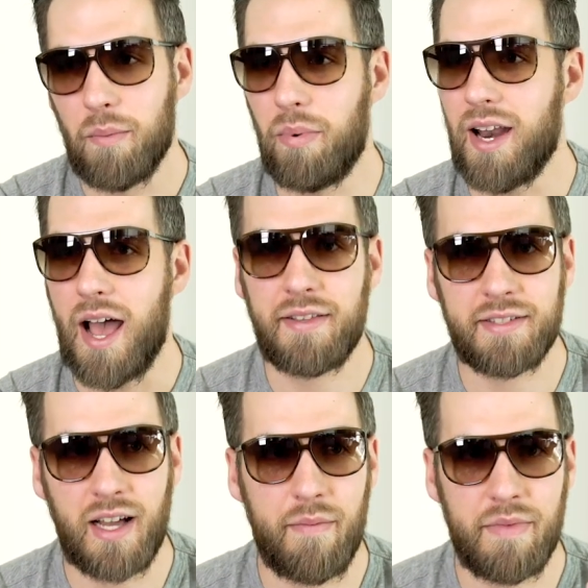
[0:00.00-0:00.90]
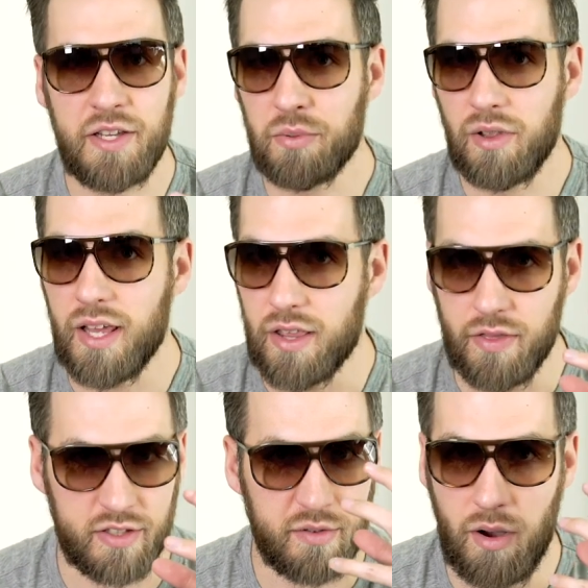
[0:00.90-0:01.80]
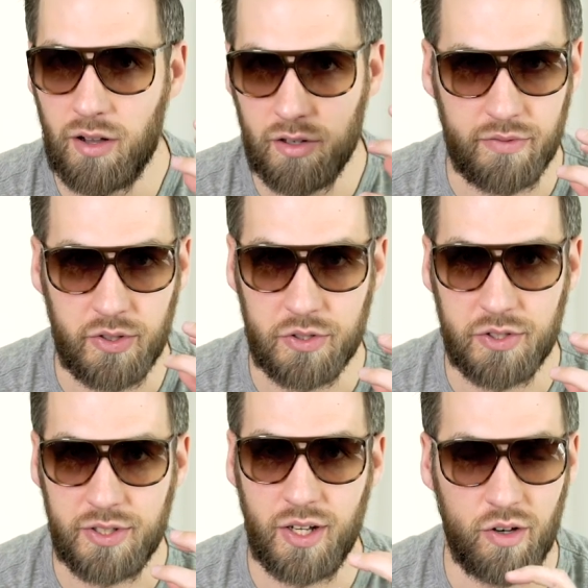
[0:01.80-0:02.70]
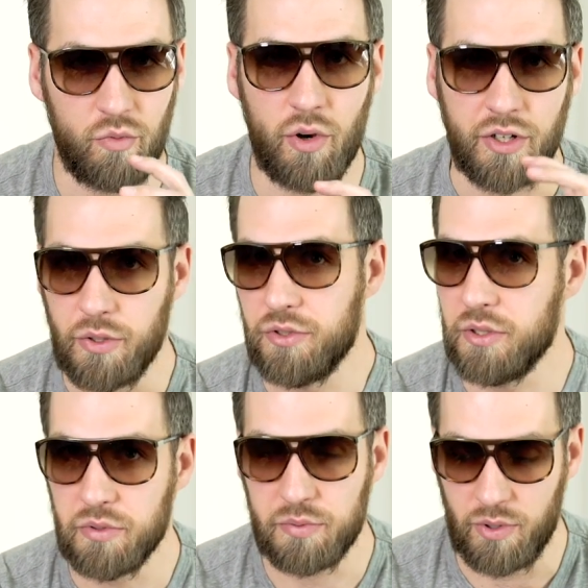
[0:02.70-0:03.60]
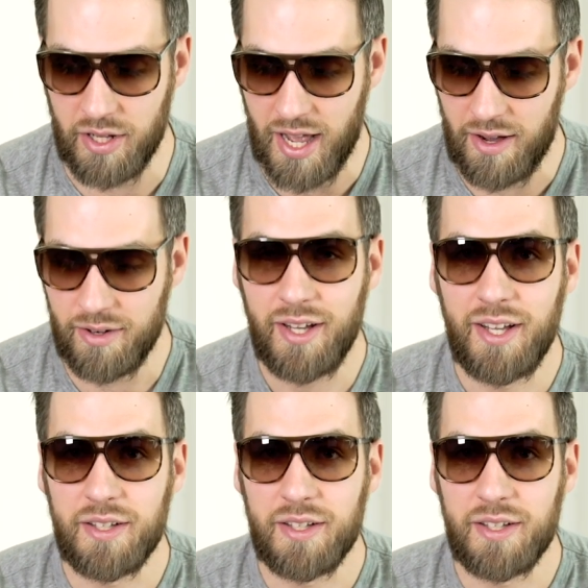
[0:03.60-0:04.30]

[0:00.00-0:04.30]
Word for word: but at the time these were like the smaller version of what Gucci was putting out.